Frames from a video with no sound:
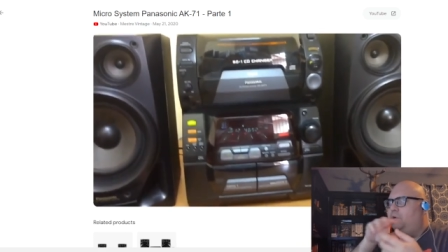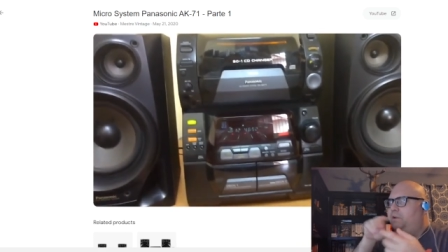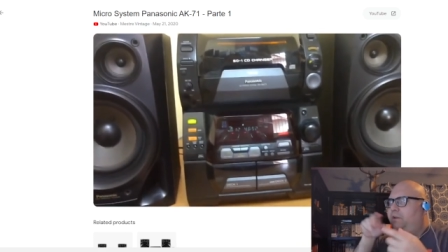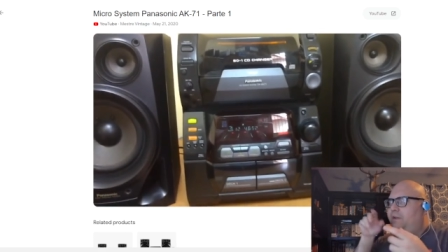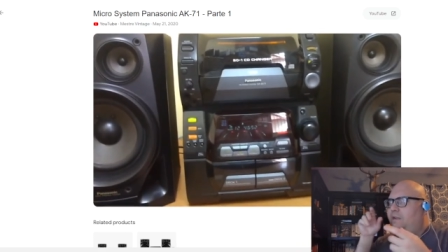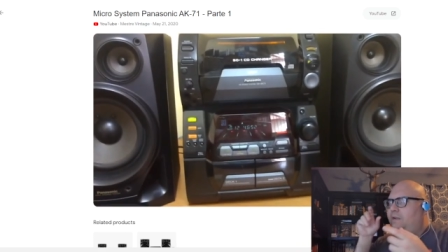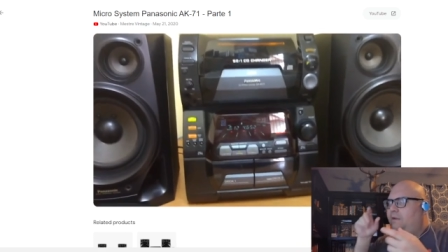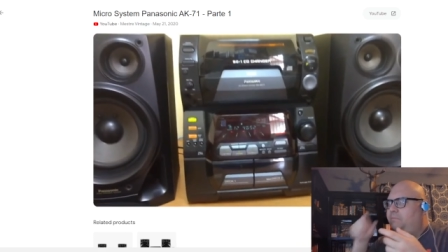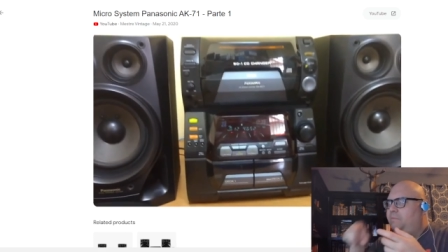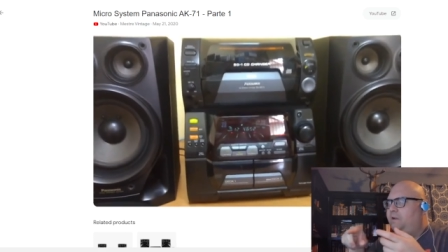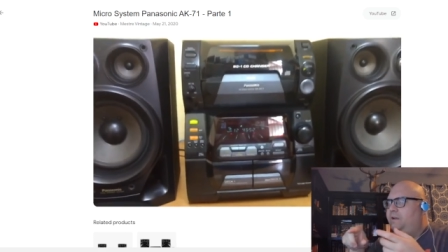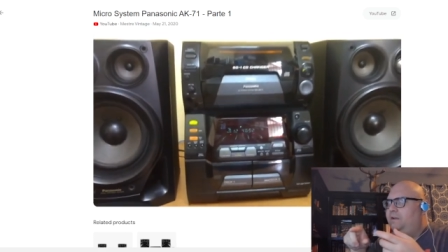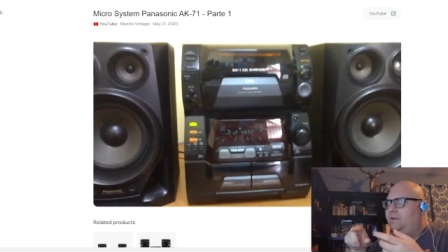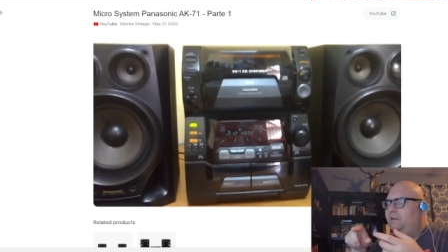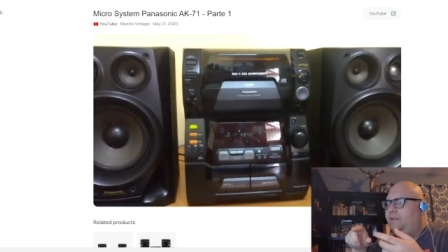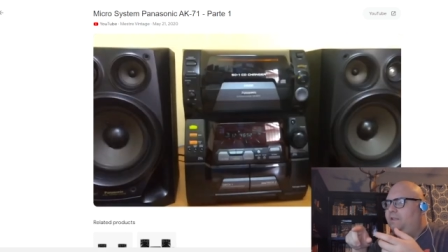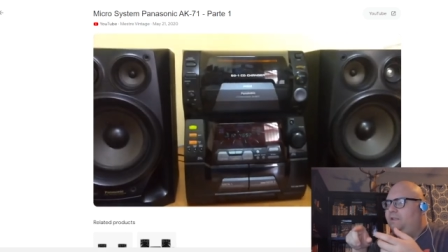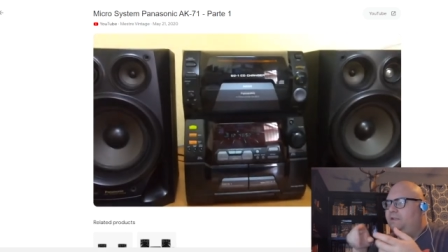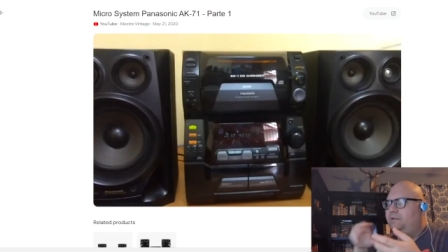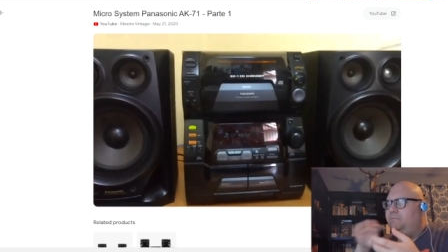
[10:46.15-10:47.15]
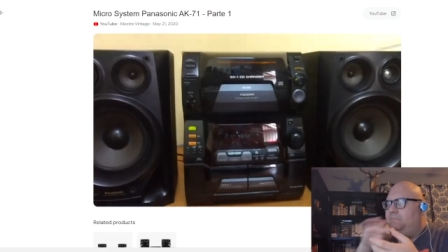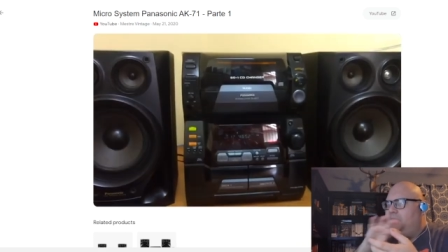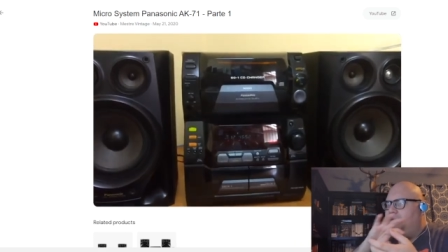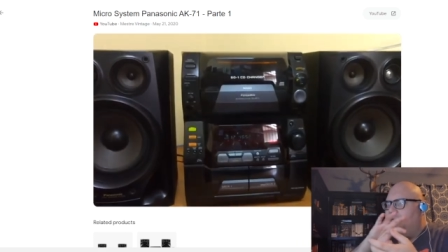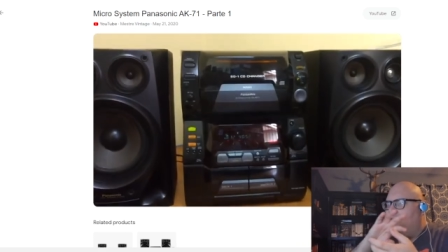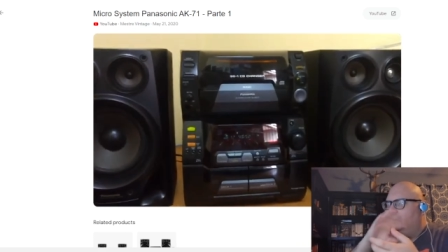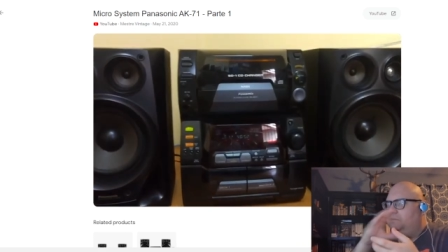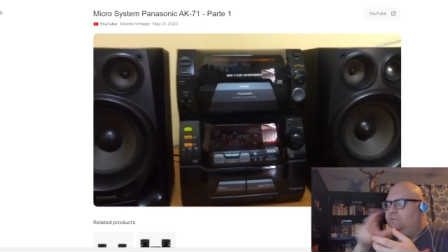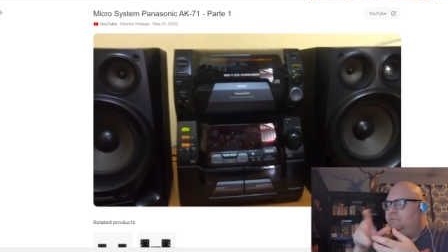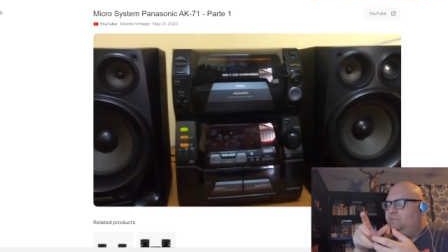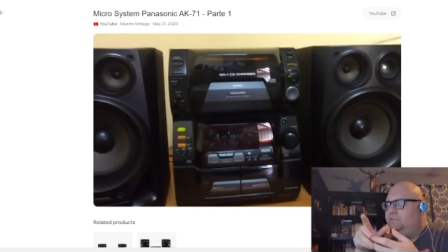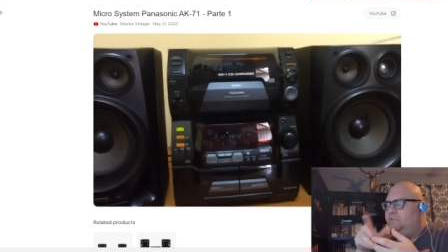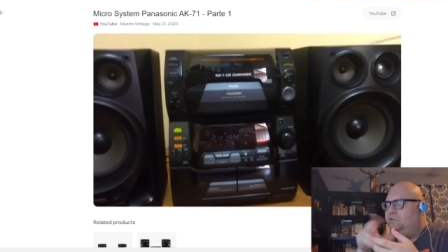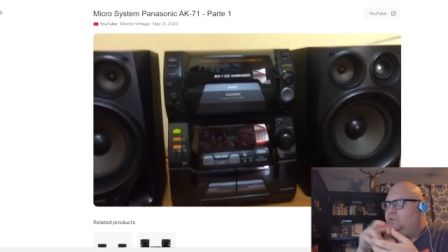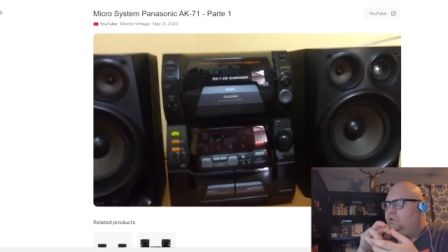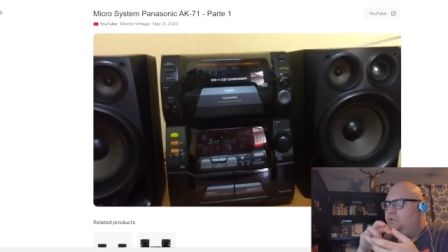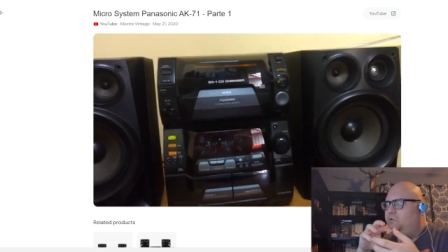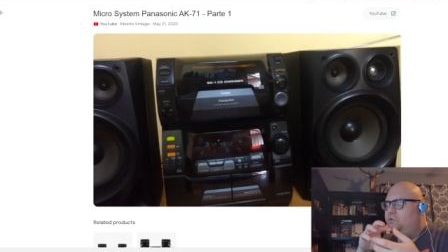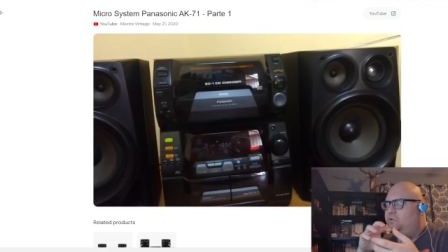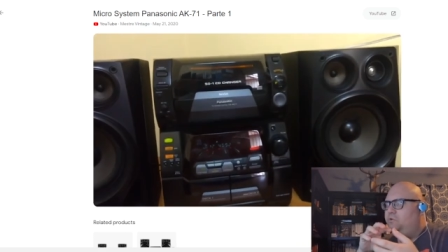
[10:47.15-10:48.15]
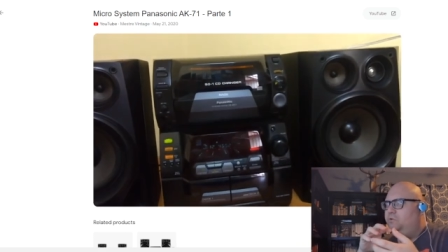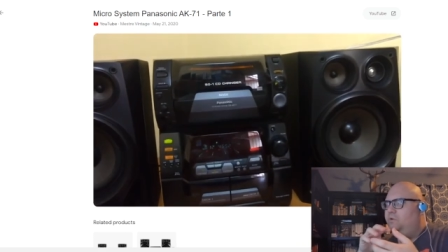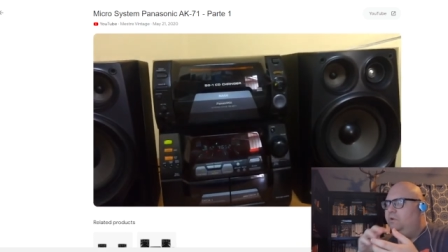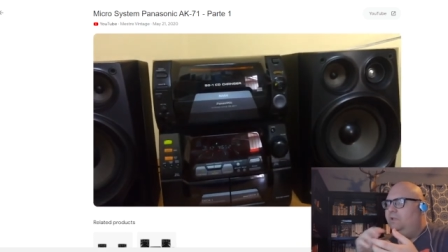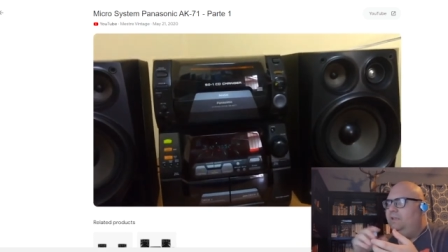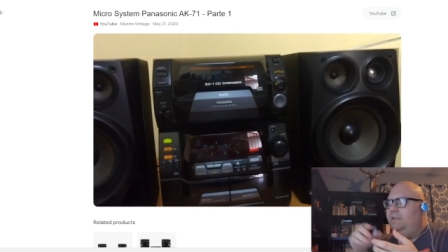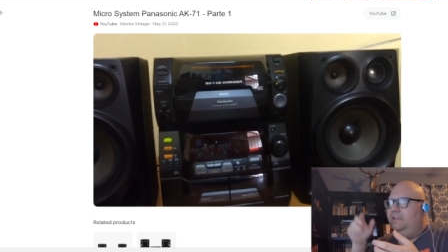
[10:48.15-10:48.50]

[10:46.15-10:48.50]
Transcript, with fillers: and you hit a button to like make it to the 2